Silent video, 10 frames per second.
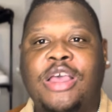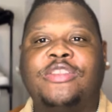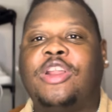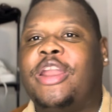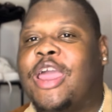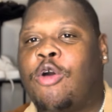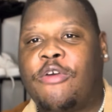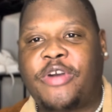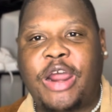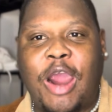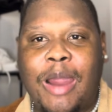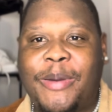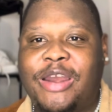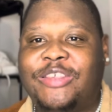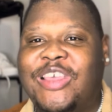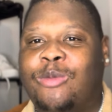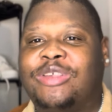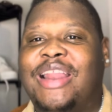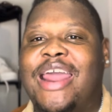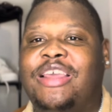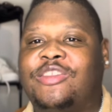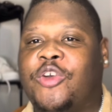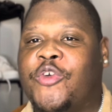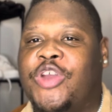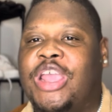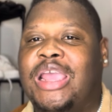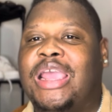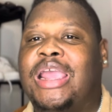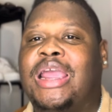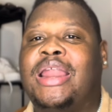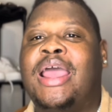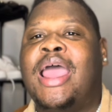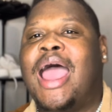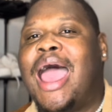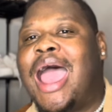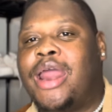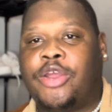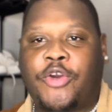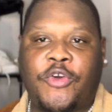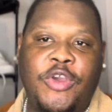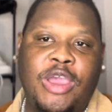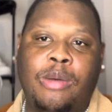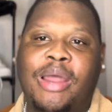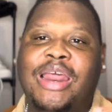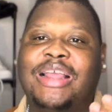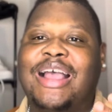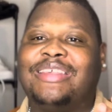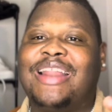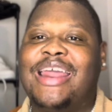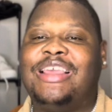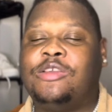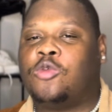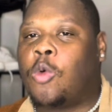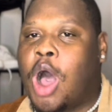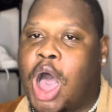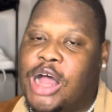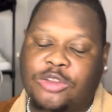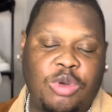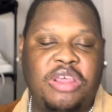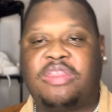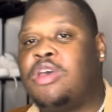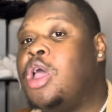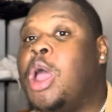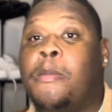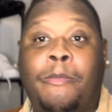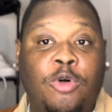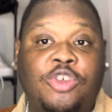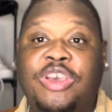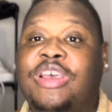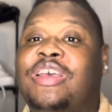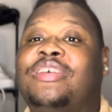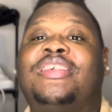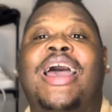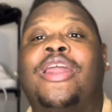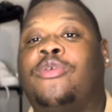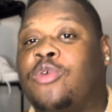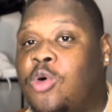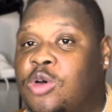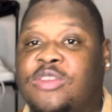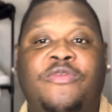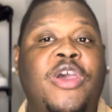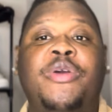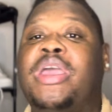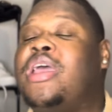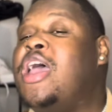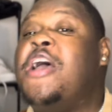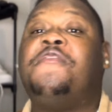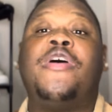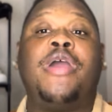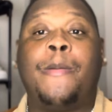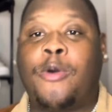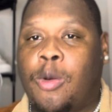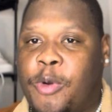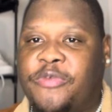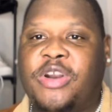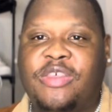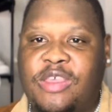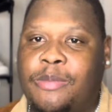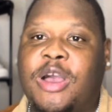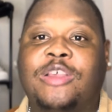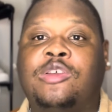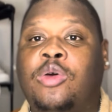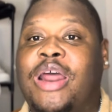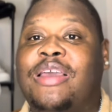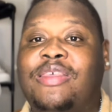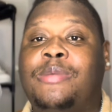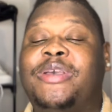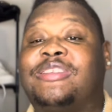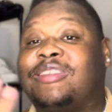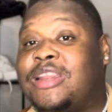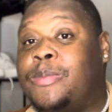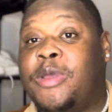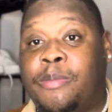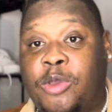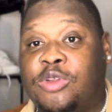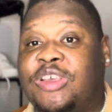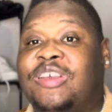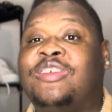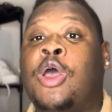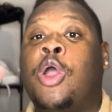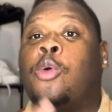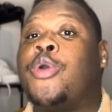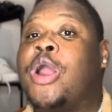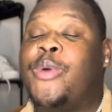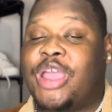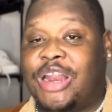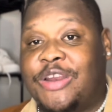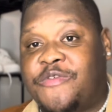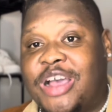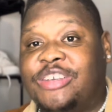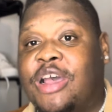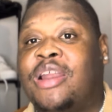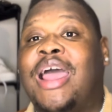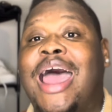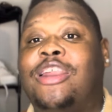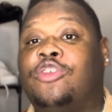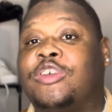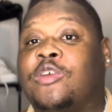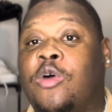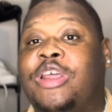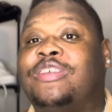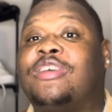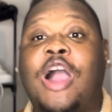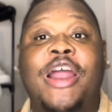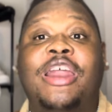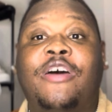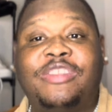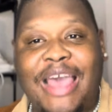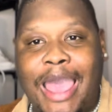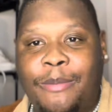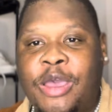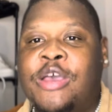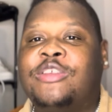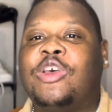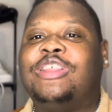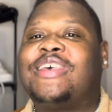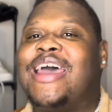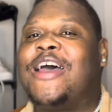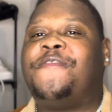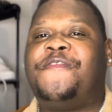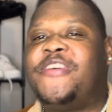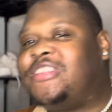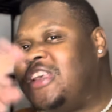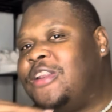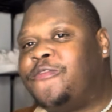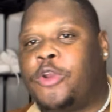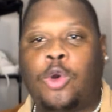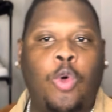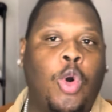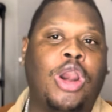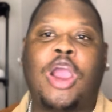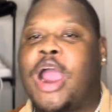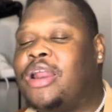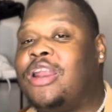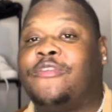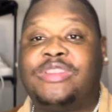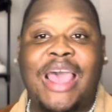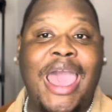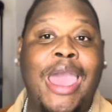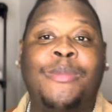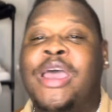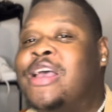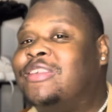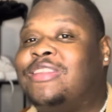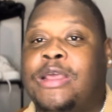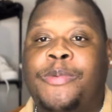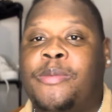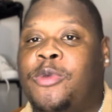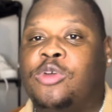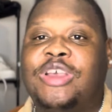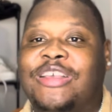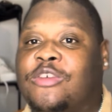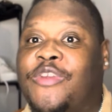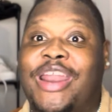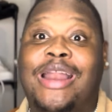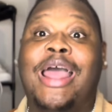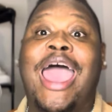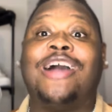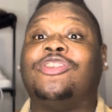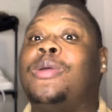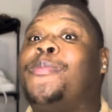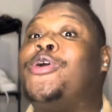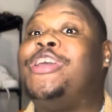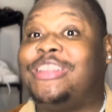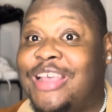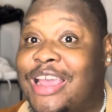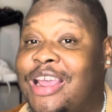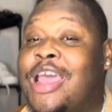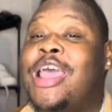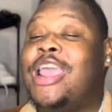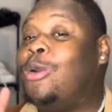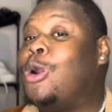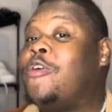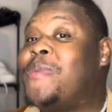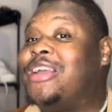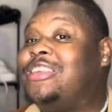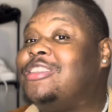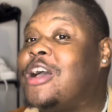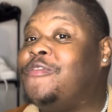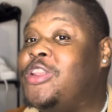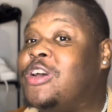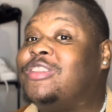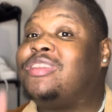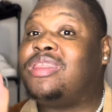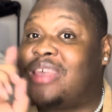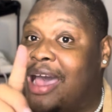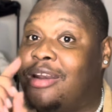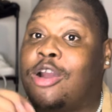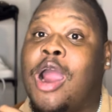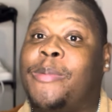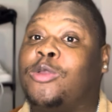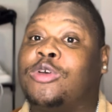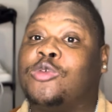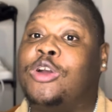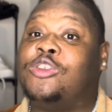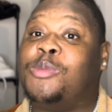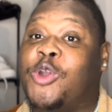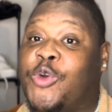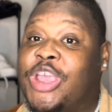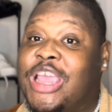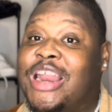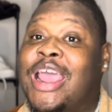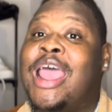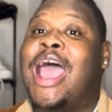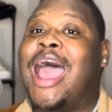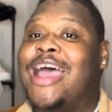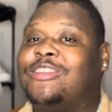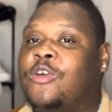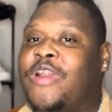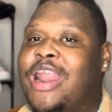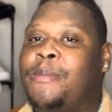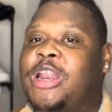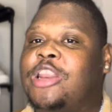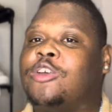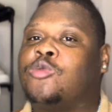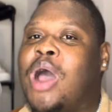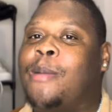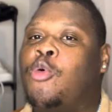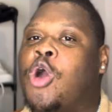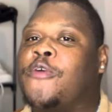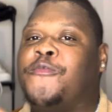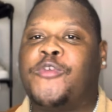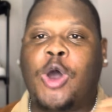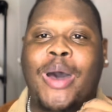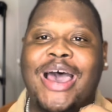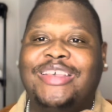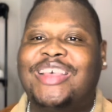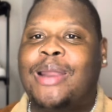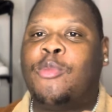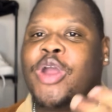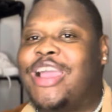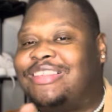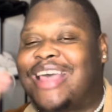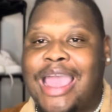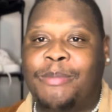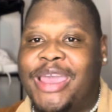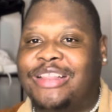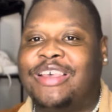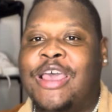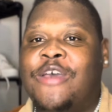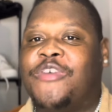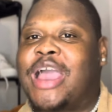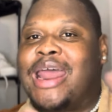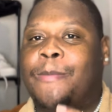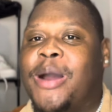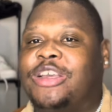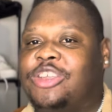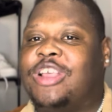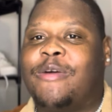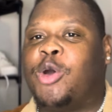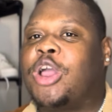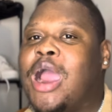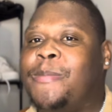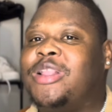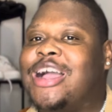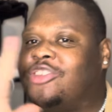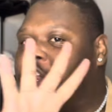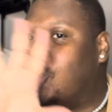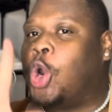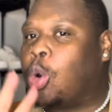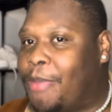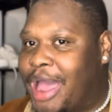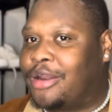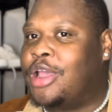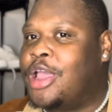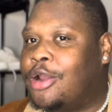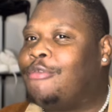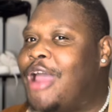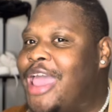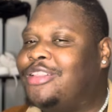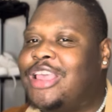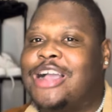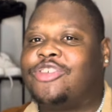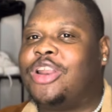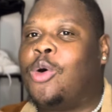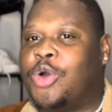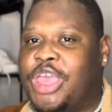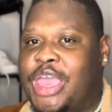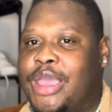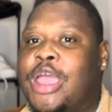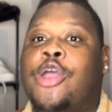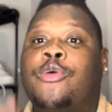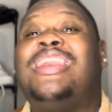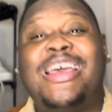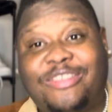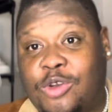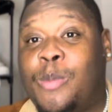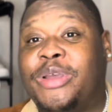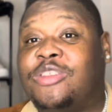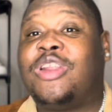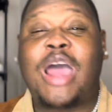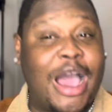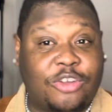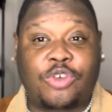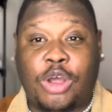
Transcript: So the decor for the carpet this year was like this green and cream and then it has like these walls with bushes and rose very very appropriate for the theme because you know that the theme is sleeping beauties reawakening fashion and the dress code is the garden of time so it's kind of fitting for the whole garden of time sleeping beauty and stuff like that i actually predicted in one of my tiktok videos that the carpet was going to be green and stuff like that maybe just want more flowers and more excitement they kind of polish it up but the carpet actually not look bad right it actually okay let's jump into the actual